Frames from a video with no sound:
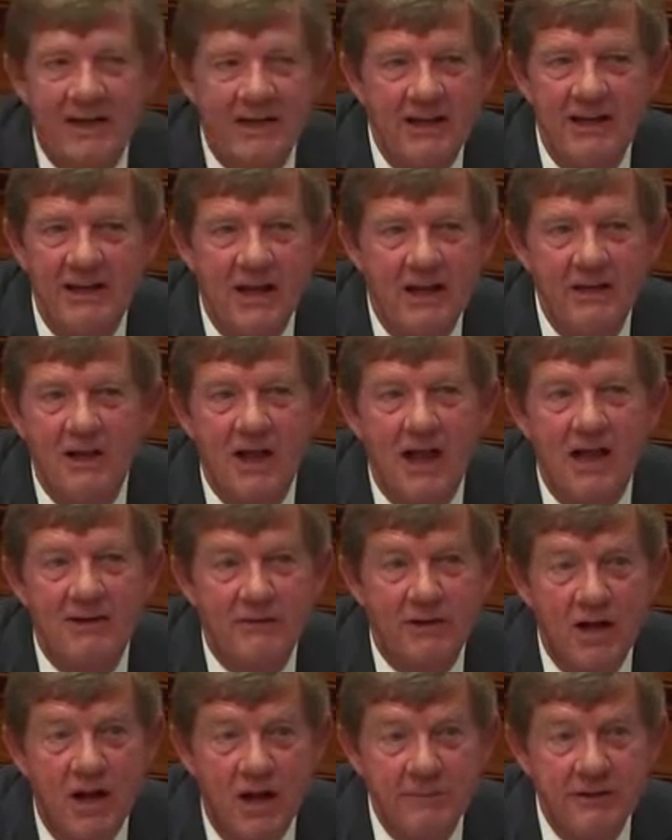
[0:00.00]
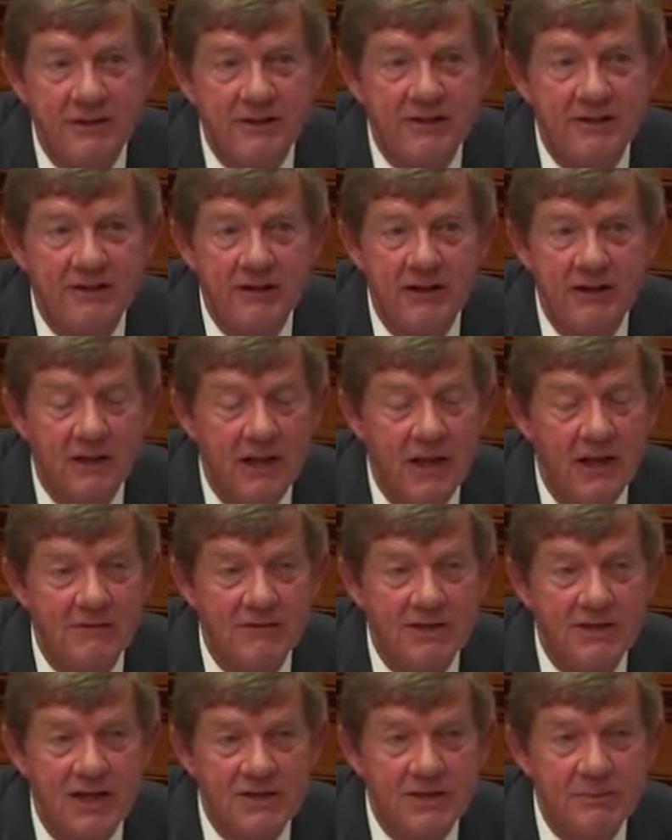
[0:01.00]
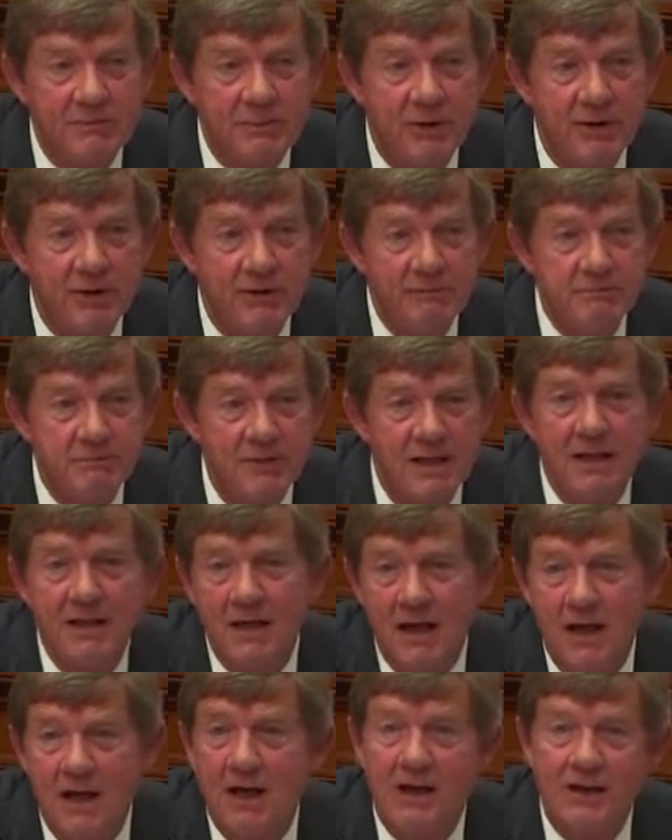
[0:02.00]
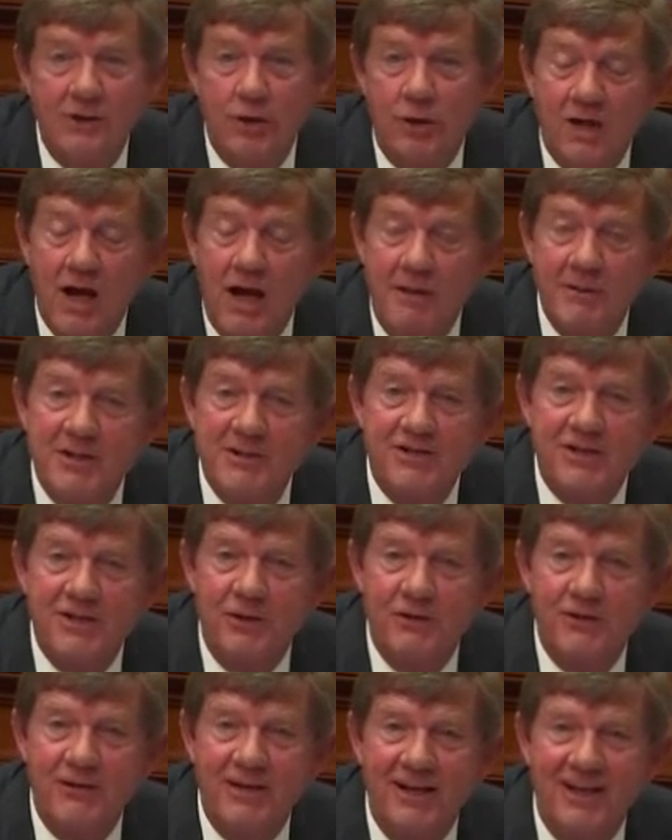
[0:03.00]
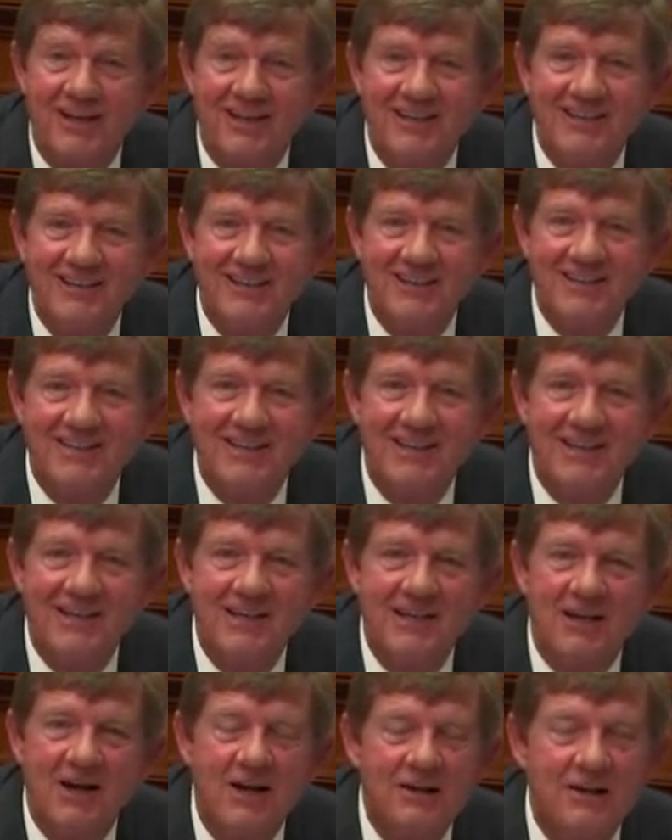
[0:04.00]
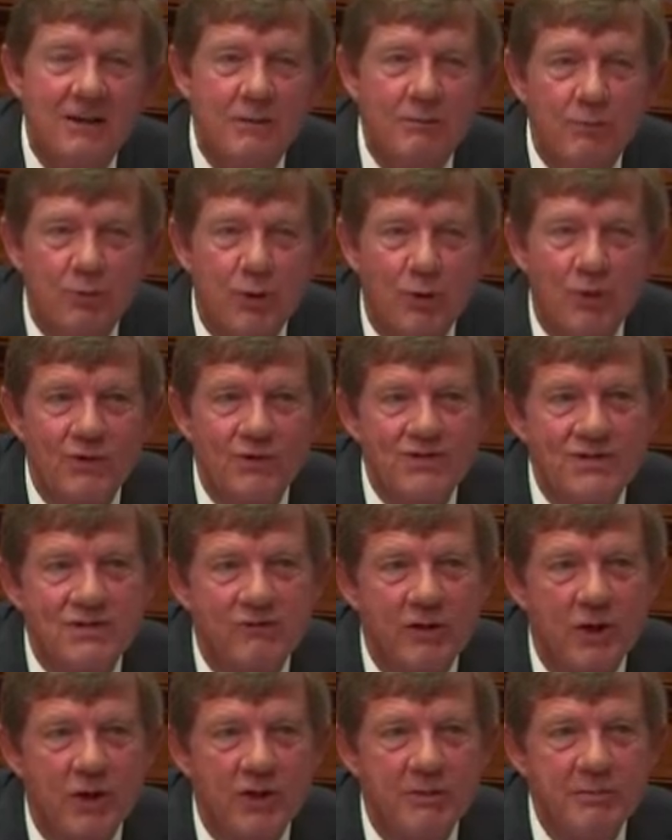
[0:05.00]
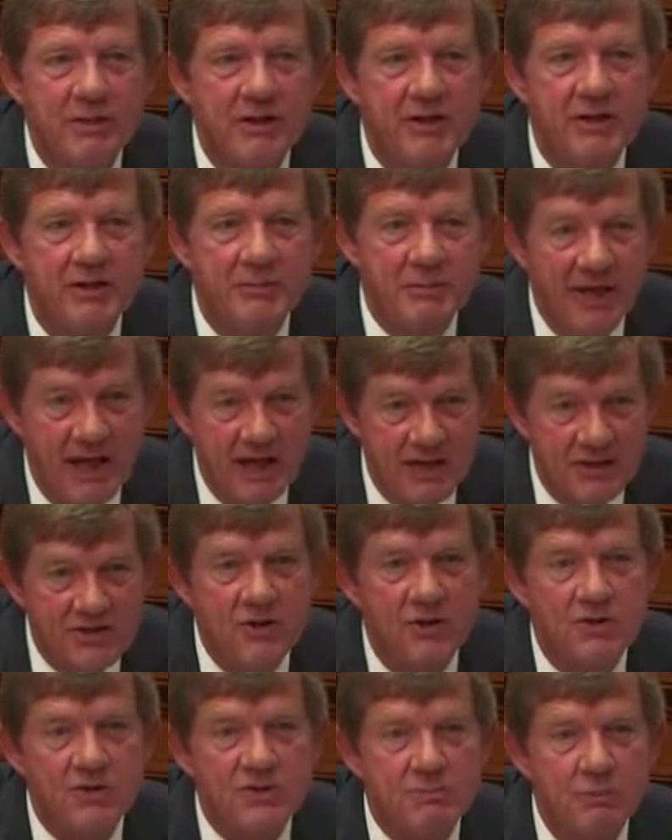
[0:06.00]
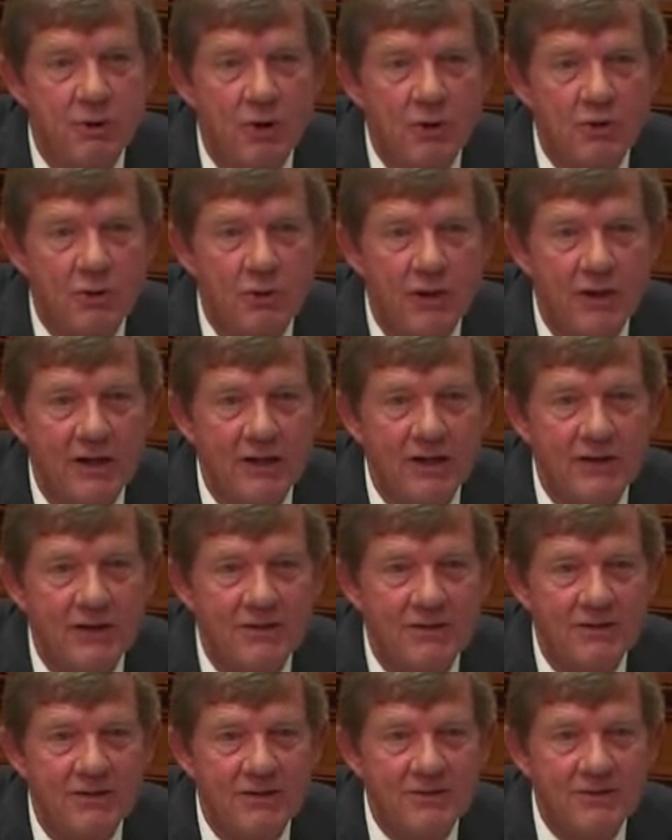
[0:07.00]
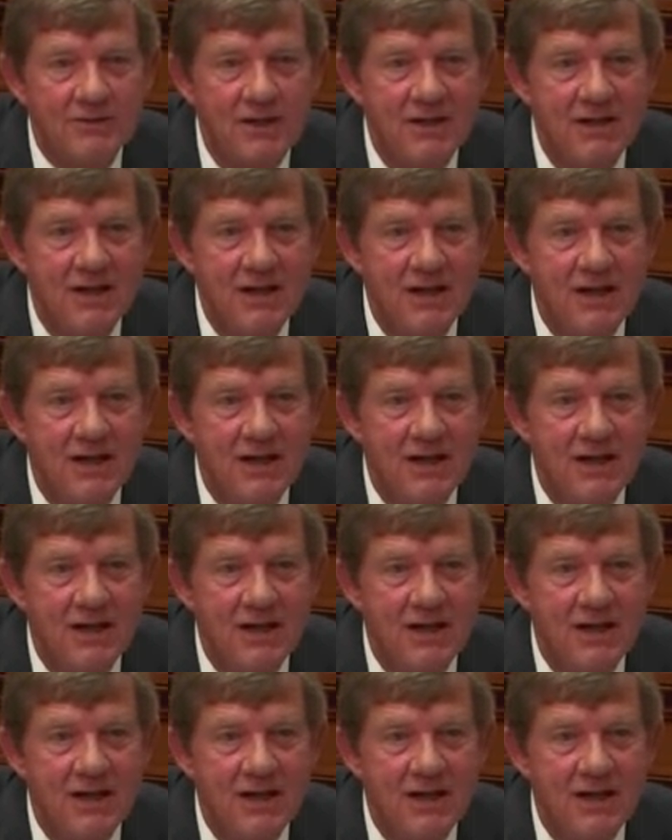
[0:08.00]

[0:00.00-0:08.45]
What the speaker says: had a lot of commentary, a lot of testimony. Your comments here today on the importance of our community banks, our small credit unions,